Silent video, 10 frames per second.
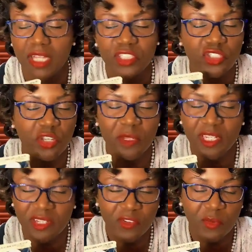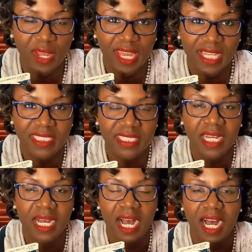so many different ways.
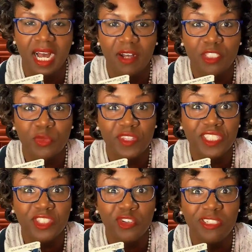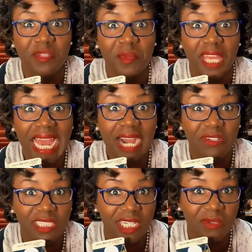So this is going to be
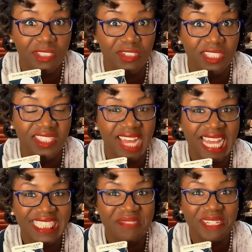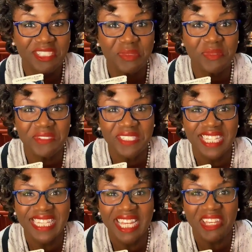our liquid, so this will add some extra protein.